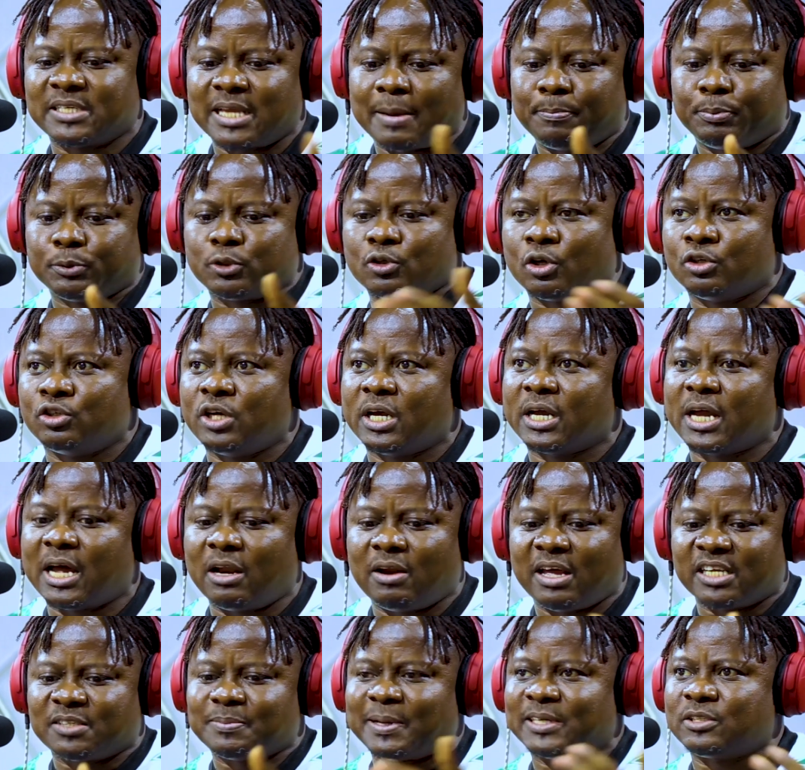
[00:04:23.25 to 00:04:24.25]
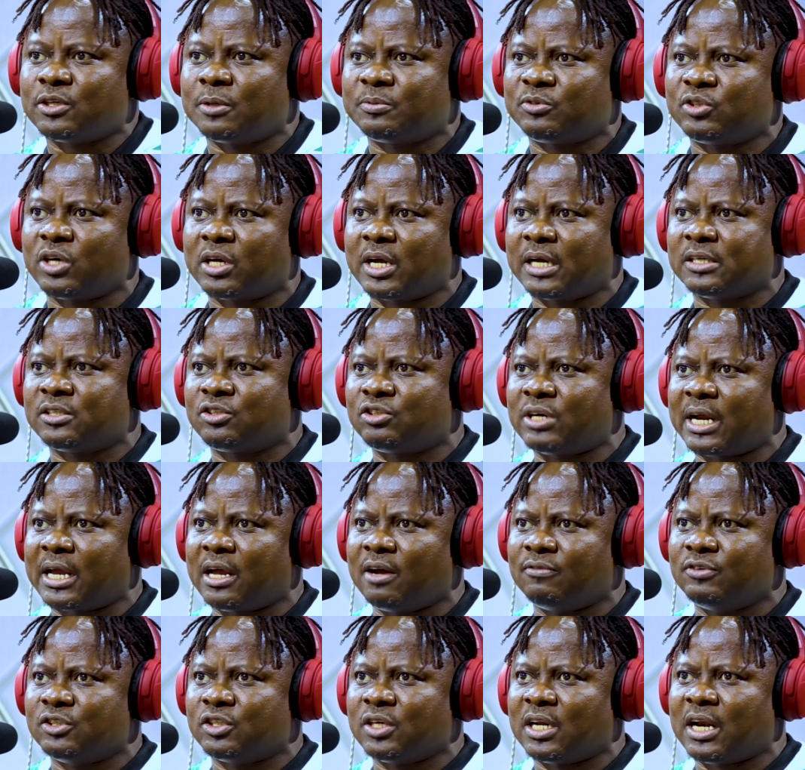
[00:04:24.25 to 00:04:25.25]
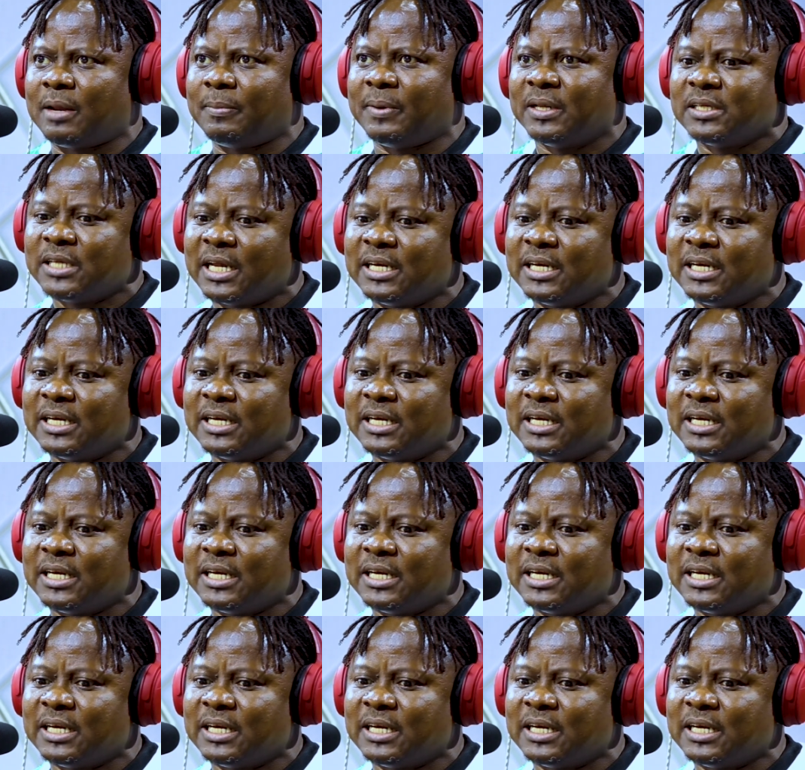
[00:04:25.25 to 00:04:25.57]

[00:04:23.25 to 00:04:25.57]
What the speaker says: I put Odia Gala as my top striker of the tournament.